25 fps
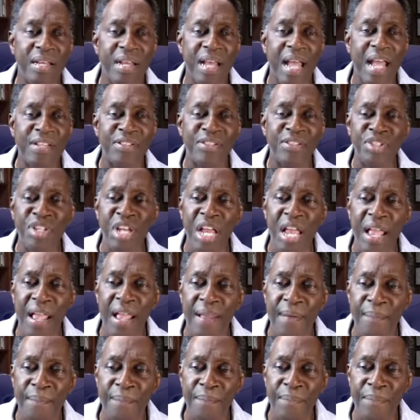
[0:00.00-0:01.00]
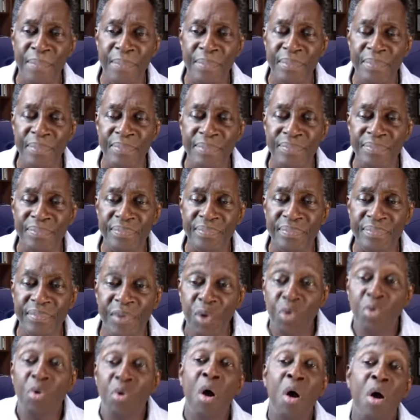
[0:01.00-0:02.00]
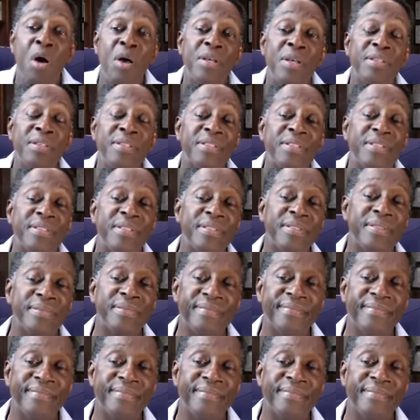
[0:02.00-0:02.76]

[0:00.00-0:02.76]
and shame. The cross.